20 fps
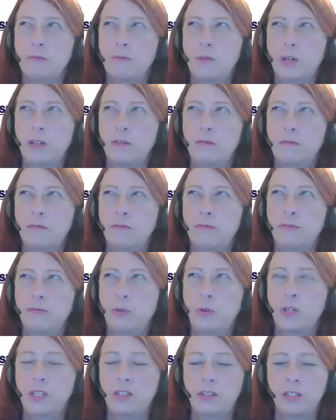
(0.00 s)

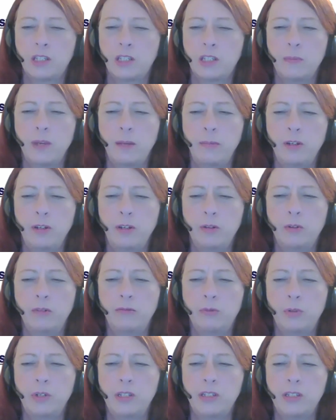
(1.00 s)
146, maybe, or
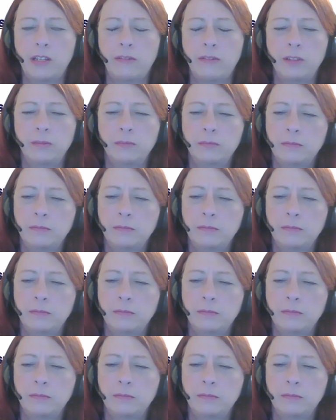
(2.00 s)
147.